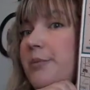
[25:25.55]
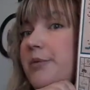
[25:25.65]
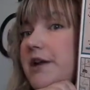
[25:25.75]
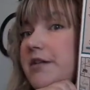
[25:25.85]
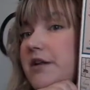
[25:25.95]

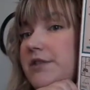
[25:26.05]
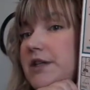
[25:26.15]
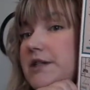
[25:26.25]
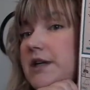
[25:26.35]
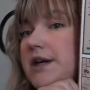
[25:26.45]
But I love
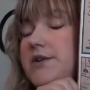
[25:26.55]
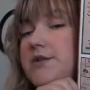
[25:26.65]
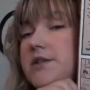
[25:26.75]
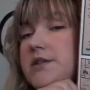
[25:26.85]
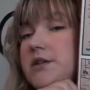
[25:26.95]
it. I know
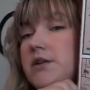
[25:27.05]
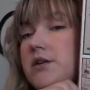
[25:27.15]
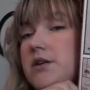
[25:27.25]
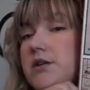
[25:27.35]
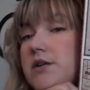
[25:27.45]
that it's going to,
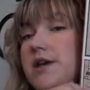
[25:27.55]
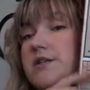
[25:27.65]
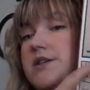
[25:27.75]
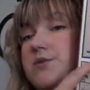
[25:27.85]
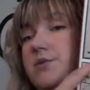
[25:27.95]
like
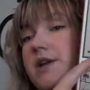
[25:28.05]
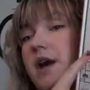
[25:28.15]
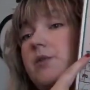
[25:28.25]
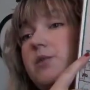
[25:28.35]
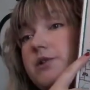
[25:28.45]
this one,
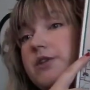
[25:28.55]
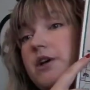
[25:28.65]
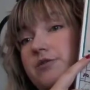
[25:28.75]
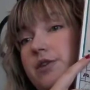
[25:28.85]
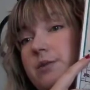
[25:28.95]
I will
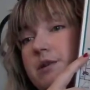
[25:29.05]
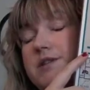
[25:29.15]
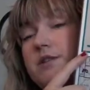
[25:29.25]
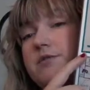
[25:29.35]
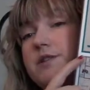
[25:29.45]
not frame
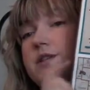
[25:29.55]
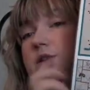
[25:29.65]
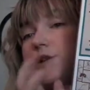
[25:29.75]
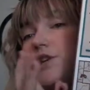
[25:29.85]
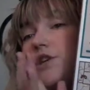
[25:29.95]
myself. It's
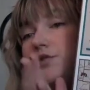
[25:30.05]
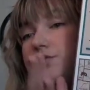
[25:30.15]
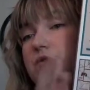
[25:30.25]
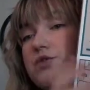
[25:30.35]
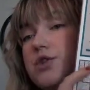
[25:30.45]
going to be
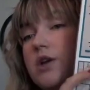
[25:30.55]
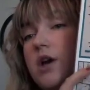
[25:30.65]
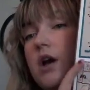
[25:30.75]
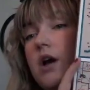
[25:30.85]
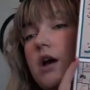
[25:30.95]
huge.
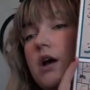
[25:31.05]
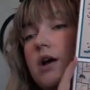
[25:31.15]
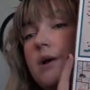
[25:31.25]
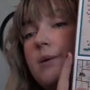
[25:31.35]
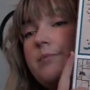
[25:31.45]

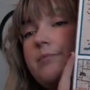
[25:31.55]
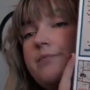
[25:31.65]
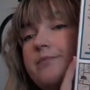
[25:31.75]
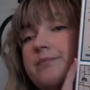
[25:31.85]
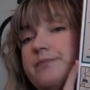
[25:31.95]
Well,
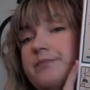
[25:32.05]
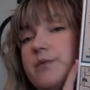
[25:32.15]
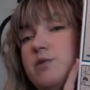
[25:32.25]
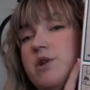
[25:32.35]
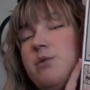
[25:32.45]

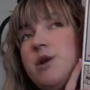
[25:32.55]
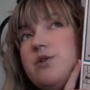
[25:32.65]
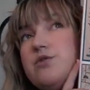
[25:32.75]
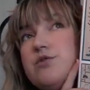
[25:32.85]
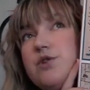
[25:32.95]
I might
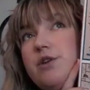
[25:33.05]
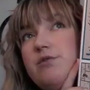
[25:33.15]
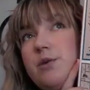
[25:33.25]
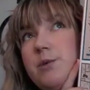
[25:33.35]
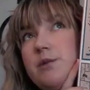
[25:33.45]
try
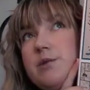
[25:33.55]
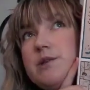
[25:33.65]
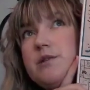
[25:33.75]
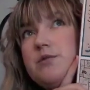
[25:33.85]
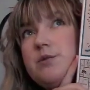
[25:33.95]
framing it
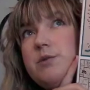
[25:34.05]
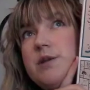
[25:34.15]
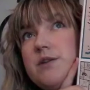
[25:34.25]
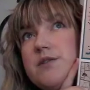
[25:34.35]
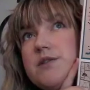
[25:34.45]
myself,
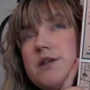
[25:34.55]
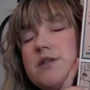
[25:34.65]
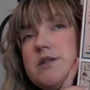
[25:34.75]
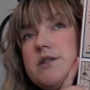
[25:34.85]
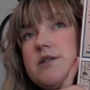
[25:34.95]
depending on the
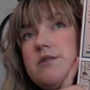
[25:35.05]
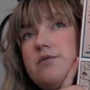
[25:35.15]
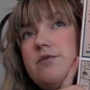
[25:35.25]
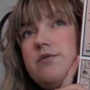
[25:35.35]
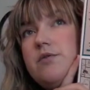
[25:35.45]
sizes of
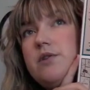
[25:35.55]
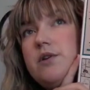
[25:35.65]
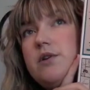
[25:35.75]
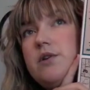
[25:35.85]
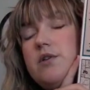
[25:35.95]

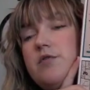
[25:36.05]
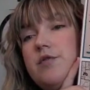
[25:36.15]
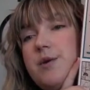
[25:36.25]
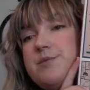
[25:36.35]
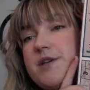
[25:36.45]

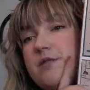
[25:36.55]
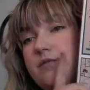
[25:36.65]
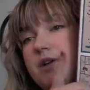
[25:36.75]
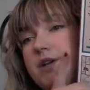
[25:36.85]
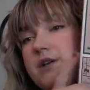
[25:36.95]
frames I can
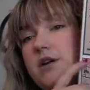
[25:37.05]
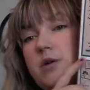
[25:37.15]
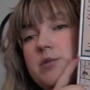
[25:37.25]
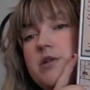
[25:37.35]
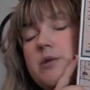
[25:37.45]
find at
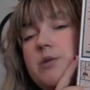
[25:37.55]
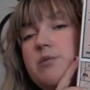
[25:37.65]
Hobby Lobby.